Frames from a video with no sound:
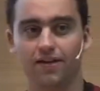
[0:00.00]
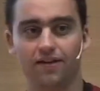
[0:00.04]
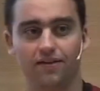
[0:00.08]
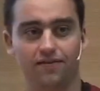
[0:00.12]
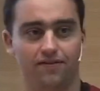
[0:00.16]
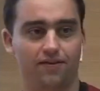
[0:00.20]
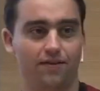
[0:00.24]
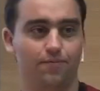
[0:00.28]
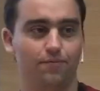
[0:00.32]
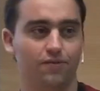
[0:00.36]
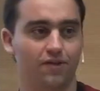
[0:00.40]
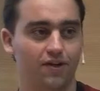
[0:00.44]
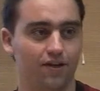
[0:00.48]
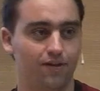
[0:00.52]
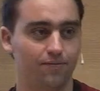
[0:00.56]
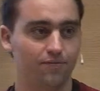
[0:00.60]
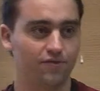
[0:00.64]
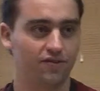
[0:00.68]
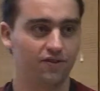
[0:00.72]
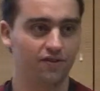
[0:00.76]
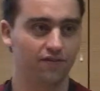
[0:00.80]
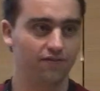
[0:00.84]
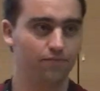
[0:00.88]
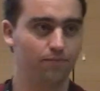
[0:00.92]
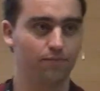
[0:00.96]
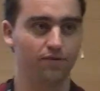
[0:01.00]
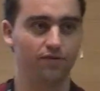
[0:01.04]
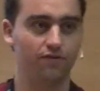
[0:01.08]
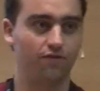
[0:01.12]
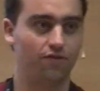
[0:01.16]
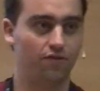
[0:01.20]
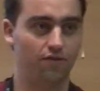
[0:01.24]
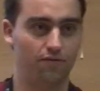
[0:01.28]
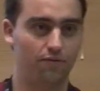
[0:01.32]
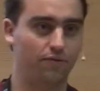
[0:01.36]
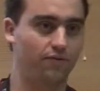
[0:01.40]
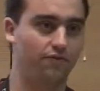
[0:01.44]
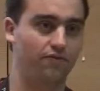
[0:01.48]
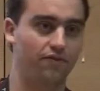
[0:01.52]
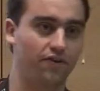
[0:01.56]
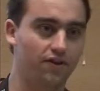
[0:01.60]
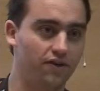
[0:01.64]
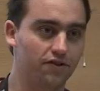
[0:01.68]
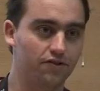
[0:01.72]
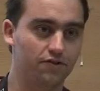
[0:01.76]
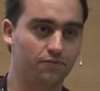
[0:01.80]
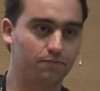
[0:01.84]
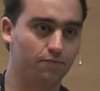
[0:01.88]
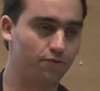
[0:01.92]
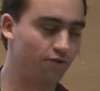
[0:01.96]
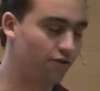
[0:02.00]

sometimes even before we finished